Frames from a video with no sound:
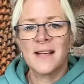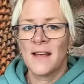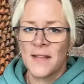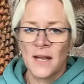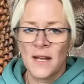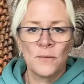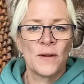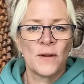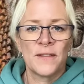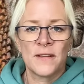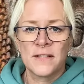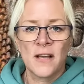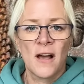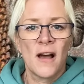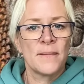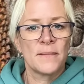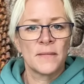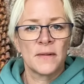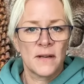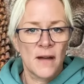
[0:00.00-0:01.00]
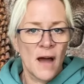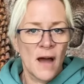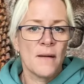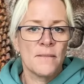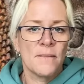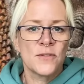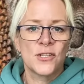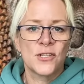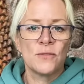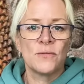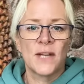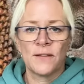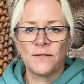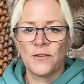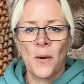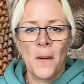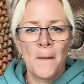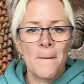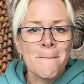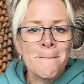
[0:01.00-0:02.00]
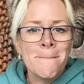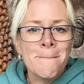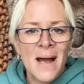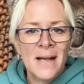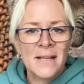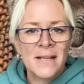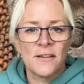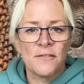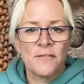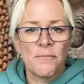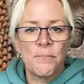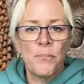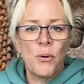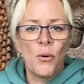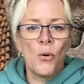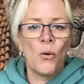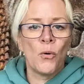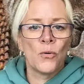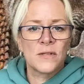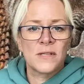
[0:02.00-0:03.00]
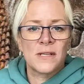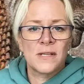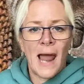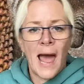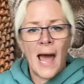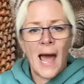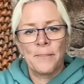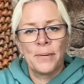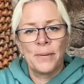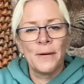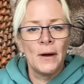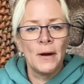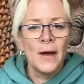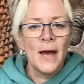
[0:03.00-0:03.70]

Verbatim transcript: And then when the time comes, she'll give you a massive paw slap